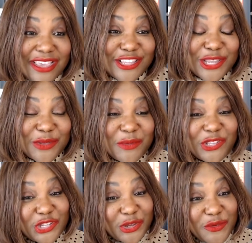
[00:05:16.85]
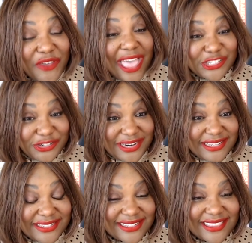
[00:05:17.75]
Yes. So there was two
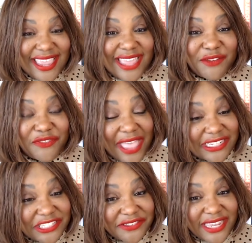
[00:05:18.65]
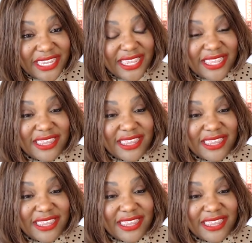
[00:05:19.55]
factories. They had a factory